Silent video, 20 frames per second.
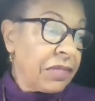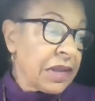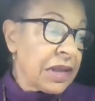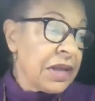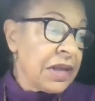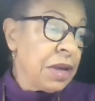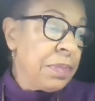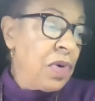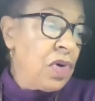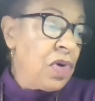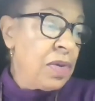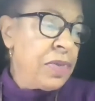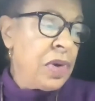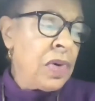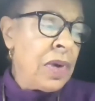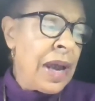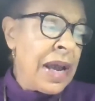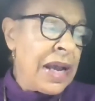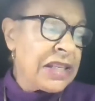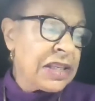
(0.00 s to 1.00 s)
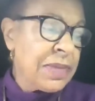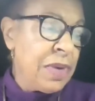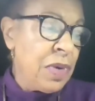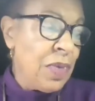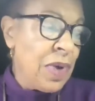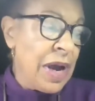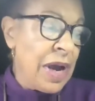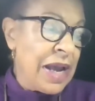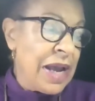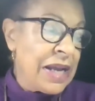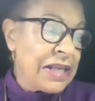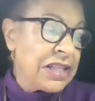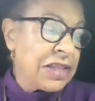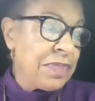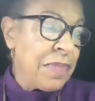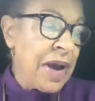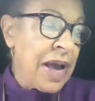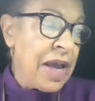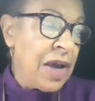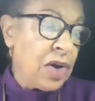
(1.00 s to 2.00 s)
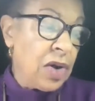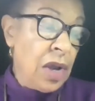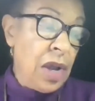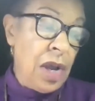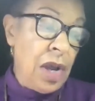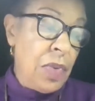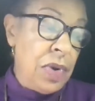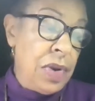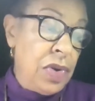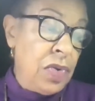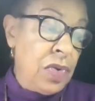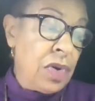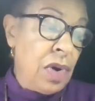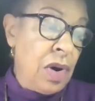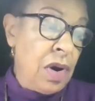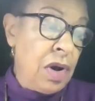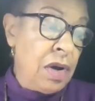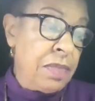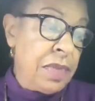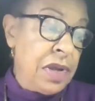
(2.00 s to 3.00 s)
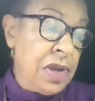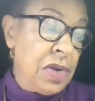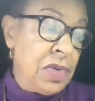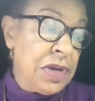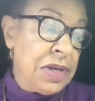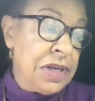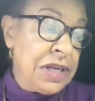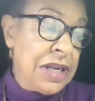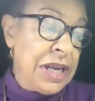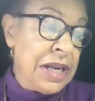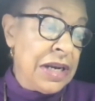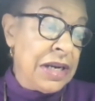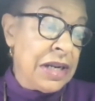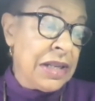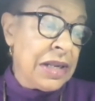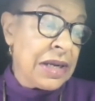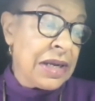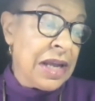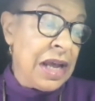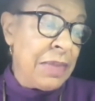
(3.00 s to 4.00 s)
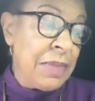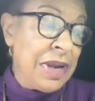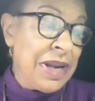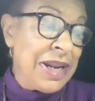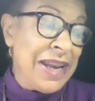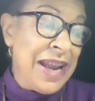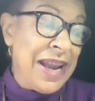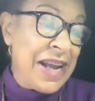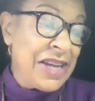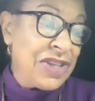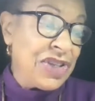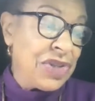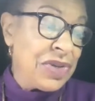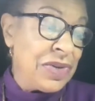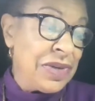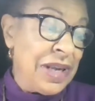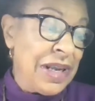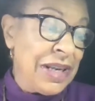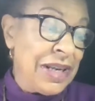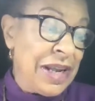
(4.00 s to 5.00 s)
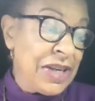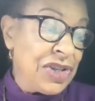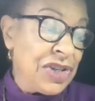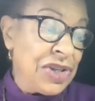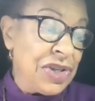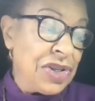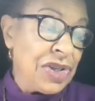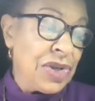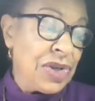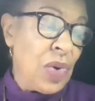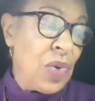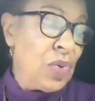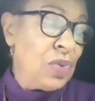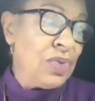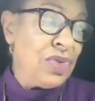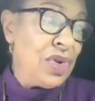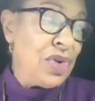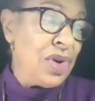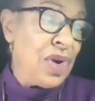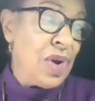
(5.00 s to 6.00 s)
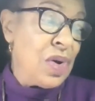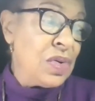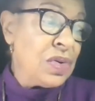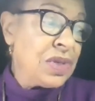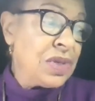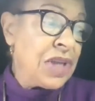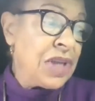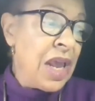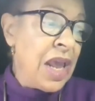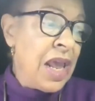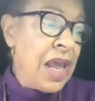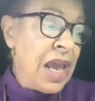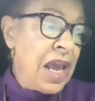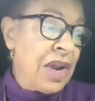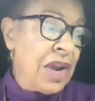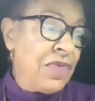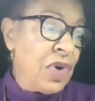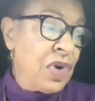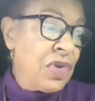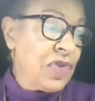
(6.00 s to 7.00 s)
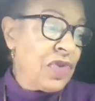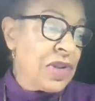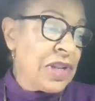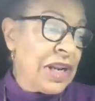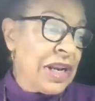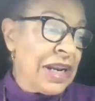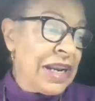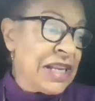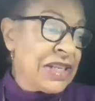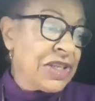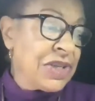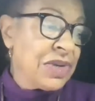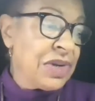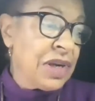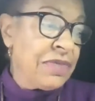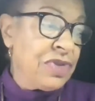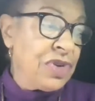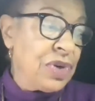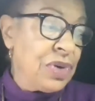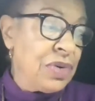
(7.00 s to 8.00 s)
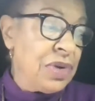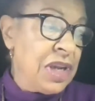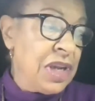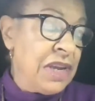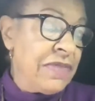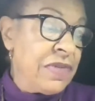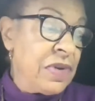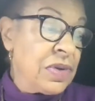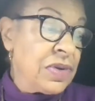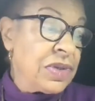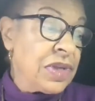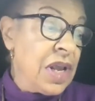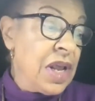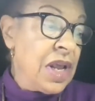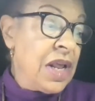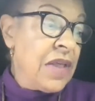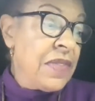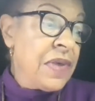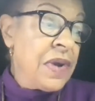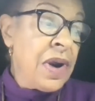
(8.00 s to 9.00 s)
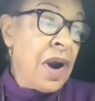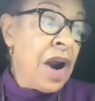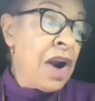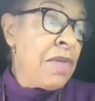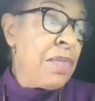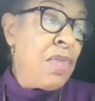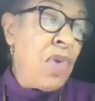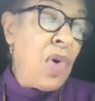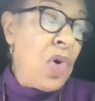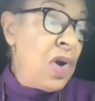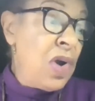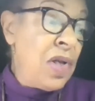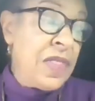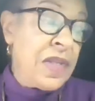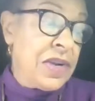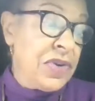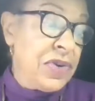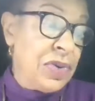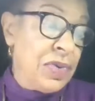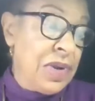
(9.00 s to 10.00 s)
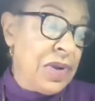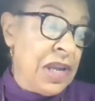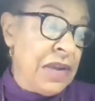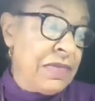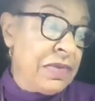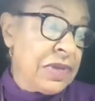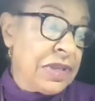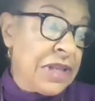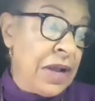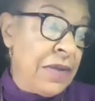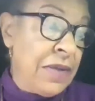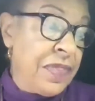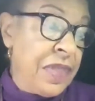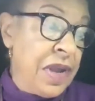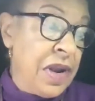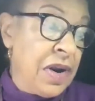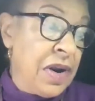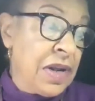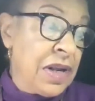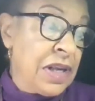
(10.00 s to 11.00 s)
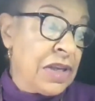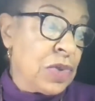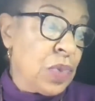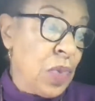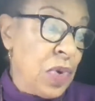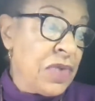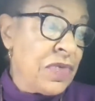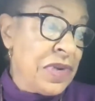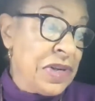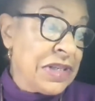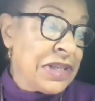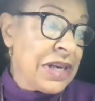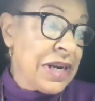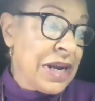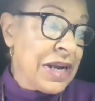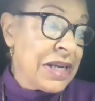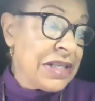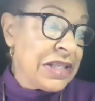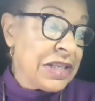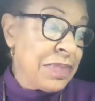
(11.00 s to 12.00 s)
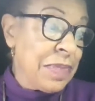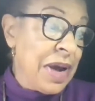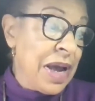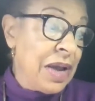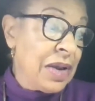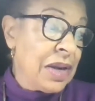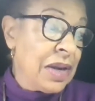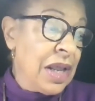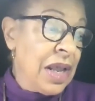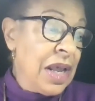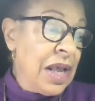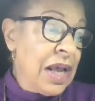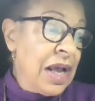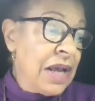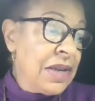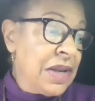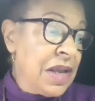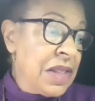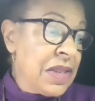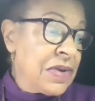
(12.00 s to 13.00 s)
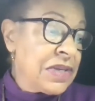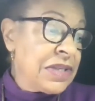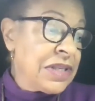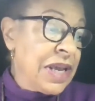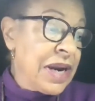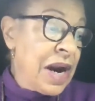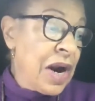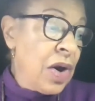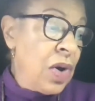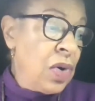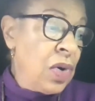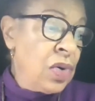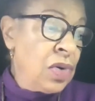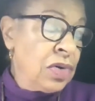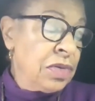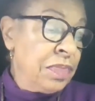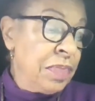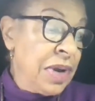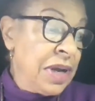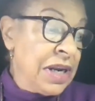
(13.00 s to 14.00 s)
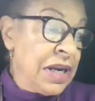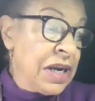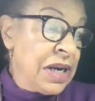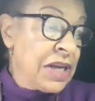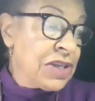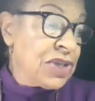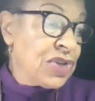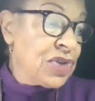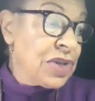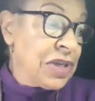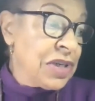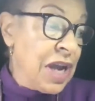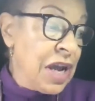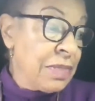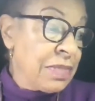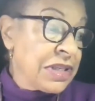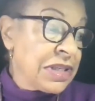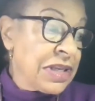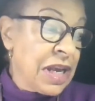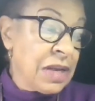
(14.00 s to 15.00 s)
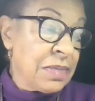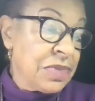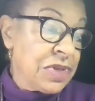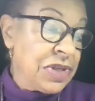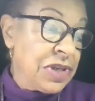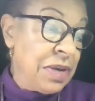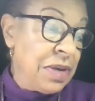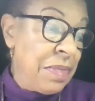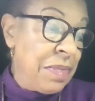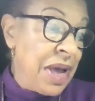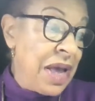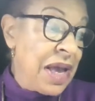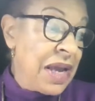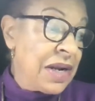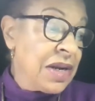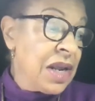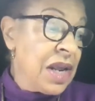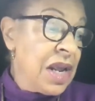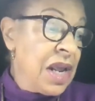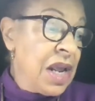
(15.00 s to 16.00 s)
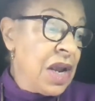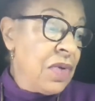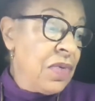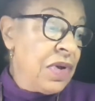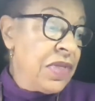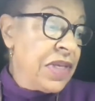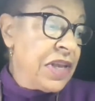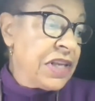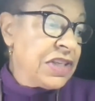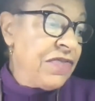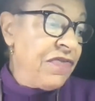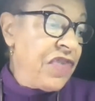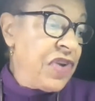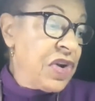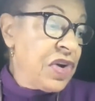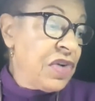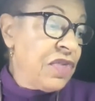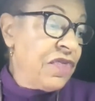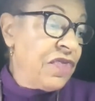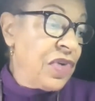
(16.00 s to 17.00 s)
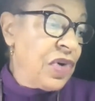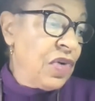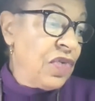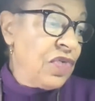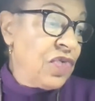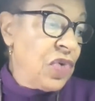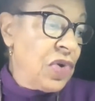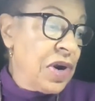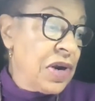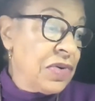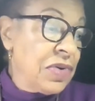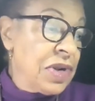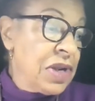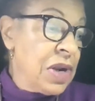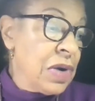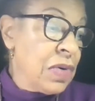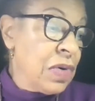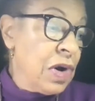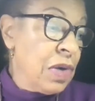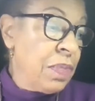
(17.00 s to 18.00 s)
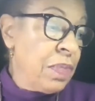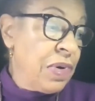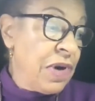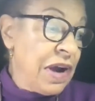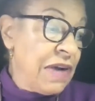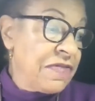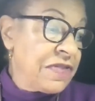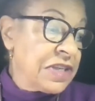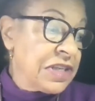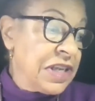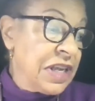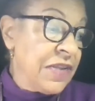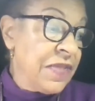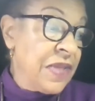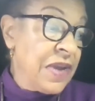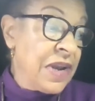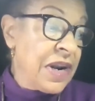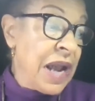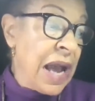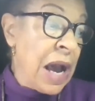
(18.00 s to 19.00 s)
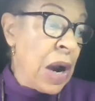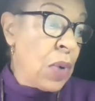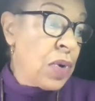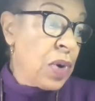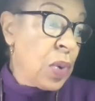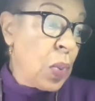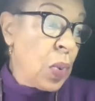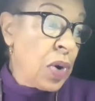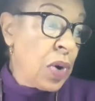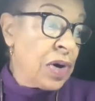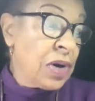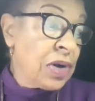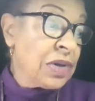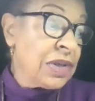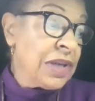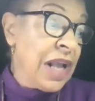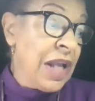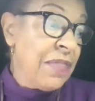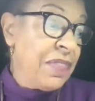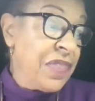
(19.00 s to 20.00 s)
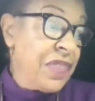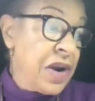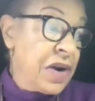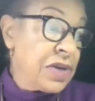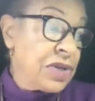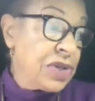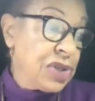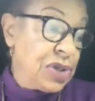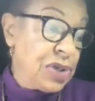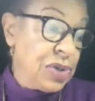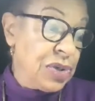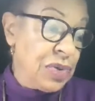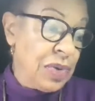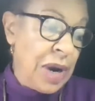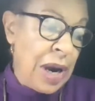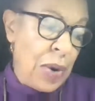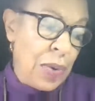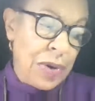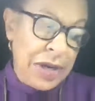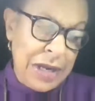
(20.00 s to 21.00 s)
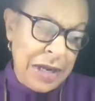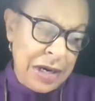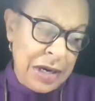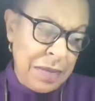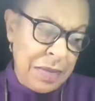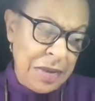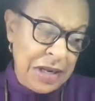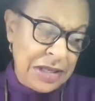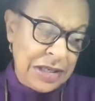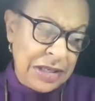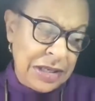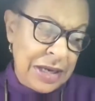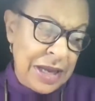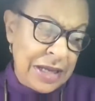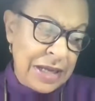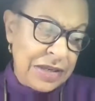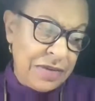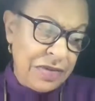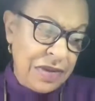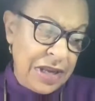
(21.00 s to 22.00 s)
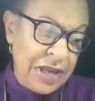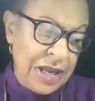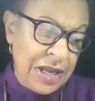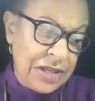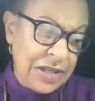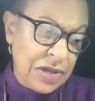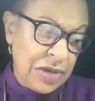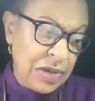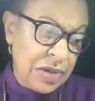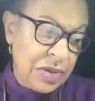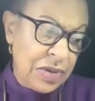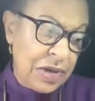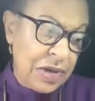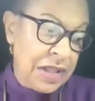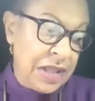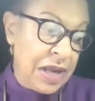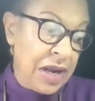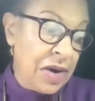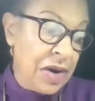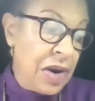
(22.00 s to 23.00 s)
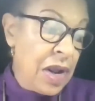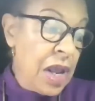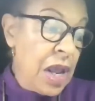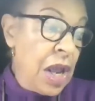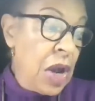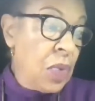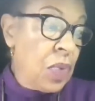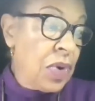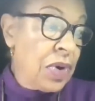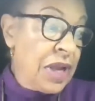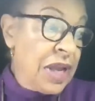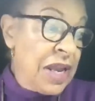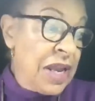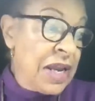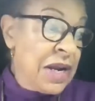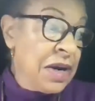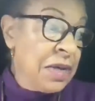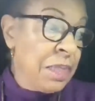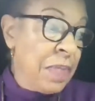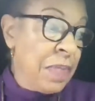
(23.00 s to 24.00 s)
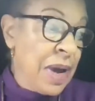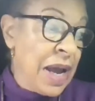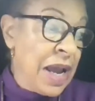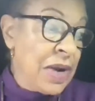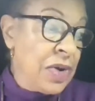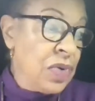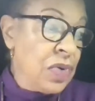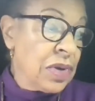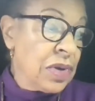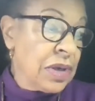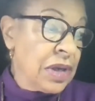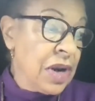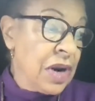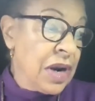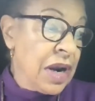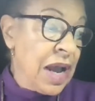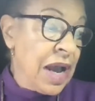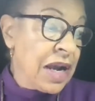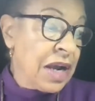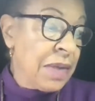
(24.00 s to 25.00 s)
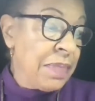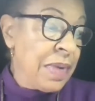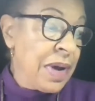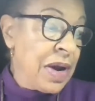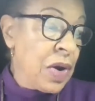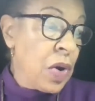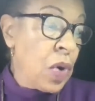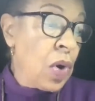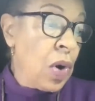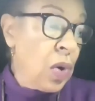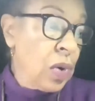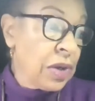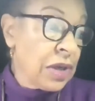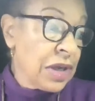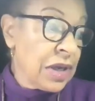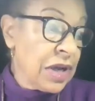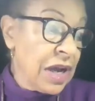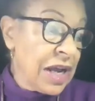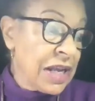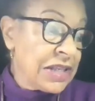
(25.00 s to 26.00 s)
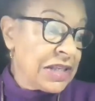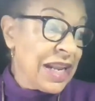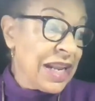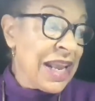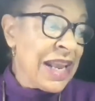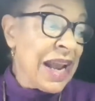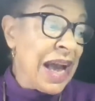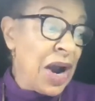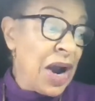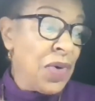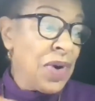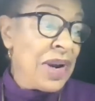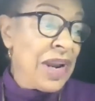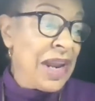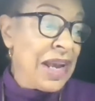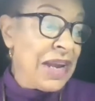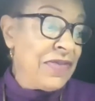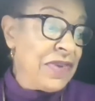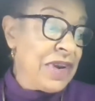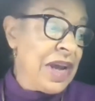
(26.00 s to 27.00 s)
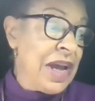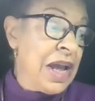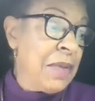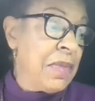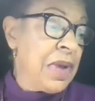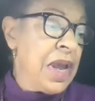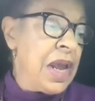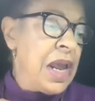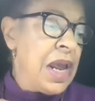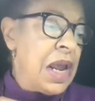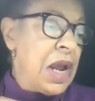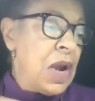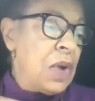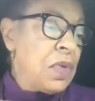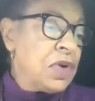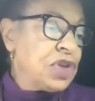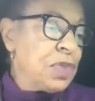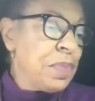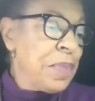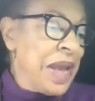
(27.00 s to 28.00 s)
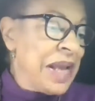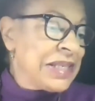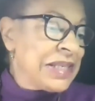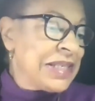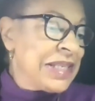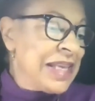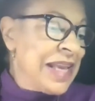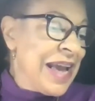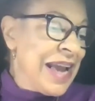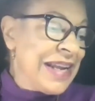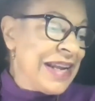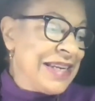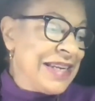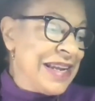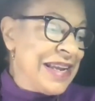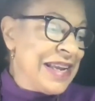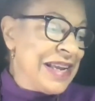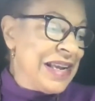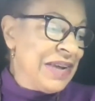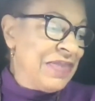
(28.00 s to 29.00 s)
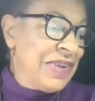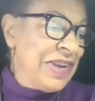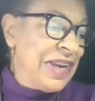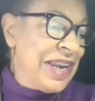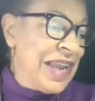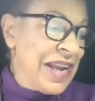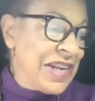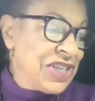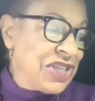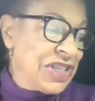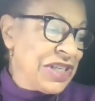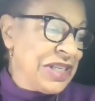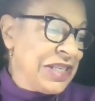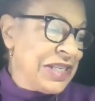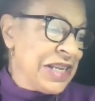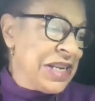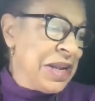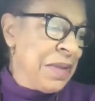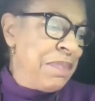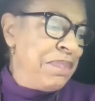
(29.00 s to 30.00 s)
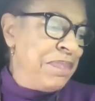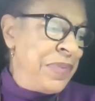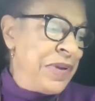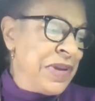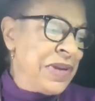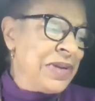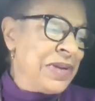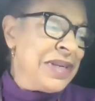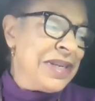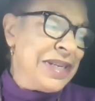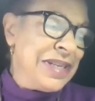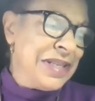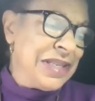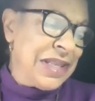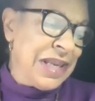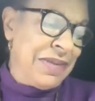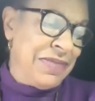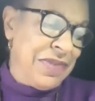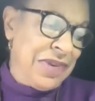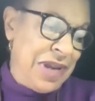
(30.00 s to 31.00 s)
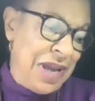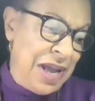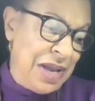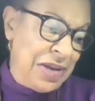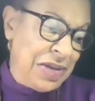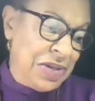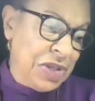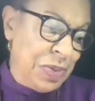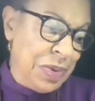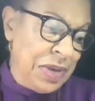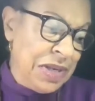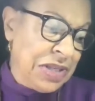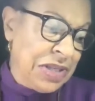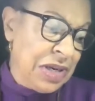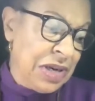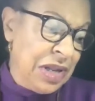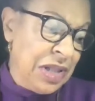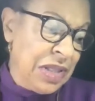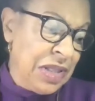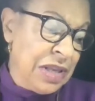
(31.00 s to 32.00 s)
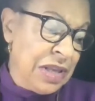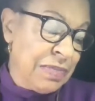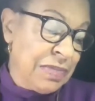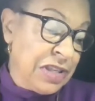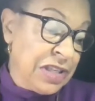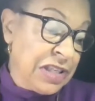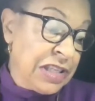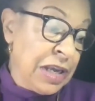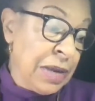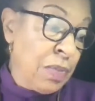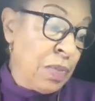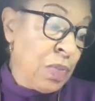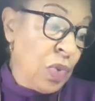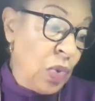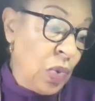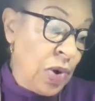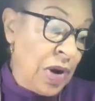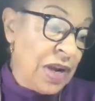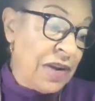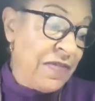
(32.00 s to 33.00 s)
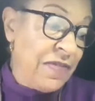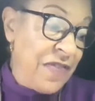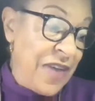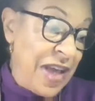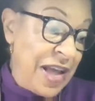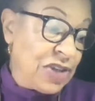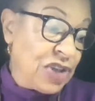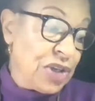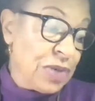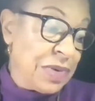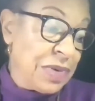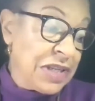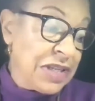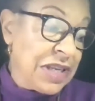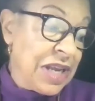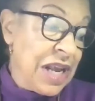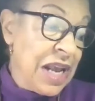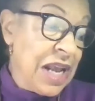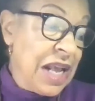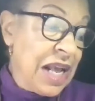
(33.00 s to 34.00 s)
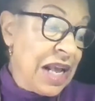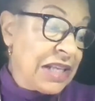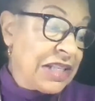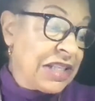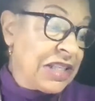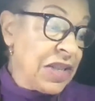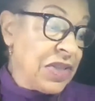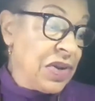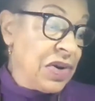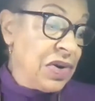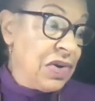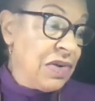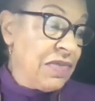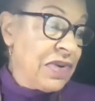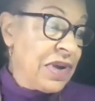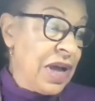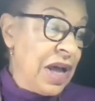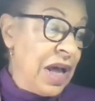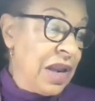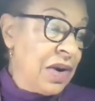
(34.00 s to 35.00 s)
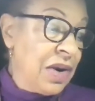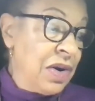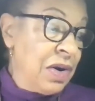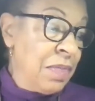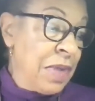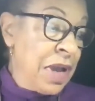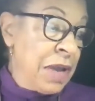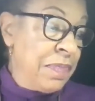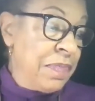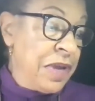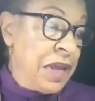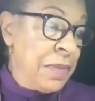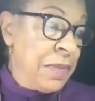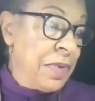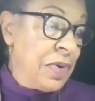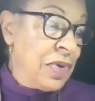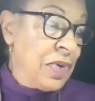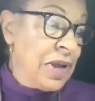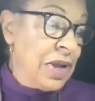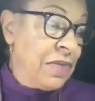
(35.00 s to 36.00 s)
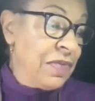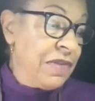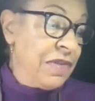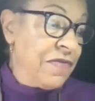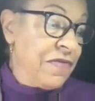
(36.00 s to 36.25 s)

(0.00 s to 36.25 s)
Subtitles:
in the poem, you ask me why I smile when you call me. You intend in the coming national elections to hold your nose and vote for the lesser of two evils. There are more than two evils out there, is one reason I smile. Another is that our old buddy Nostradamus comes to mind with his fearful 400-year-old prophecy that our world and theirs too, our enemies, lots of kids included there, will end by nuclear Nakba or Holocaust in our lifetime, which makes the idea of elections and the billions of dollars wasted on them somewhat fatuous. A Southerner of color, my people held the